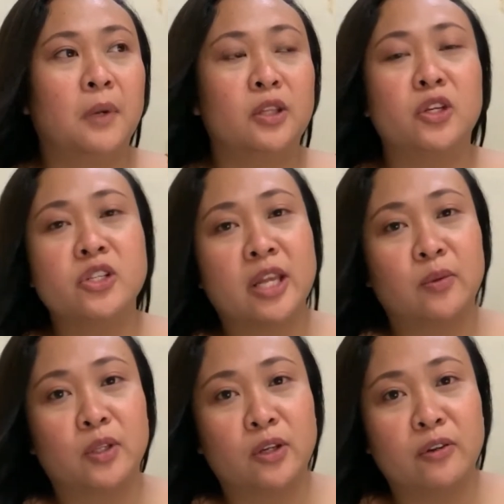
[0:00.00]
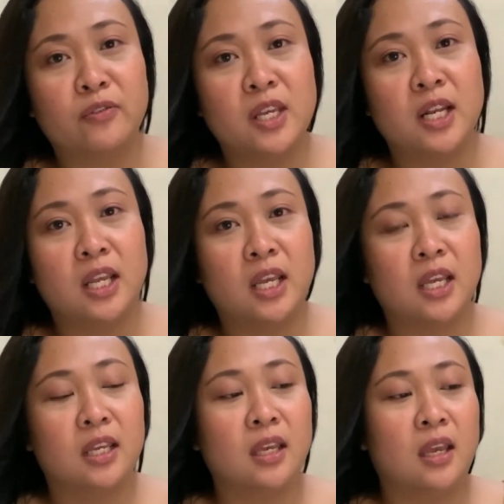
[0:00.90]
understand what you're
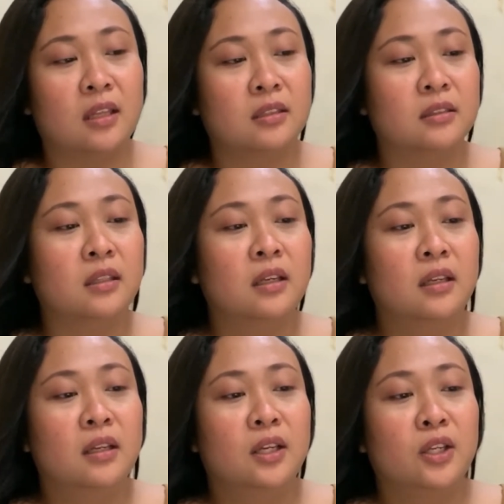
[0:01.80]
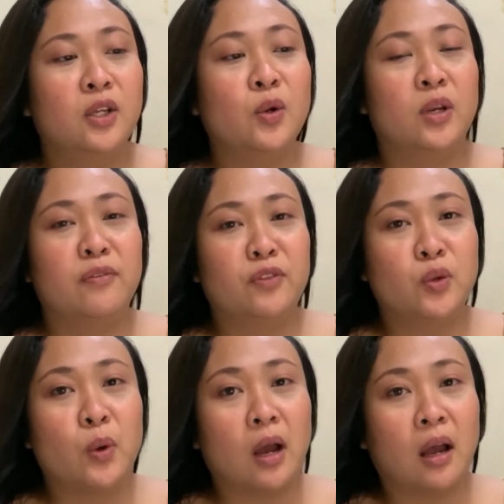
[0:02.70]
feeling and, you know, lift
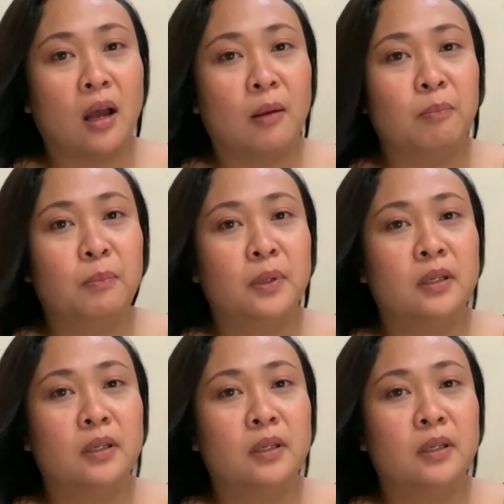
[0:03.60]
you up.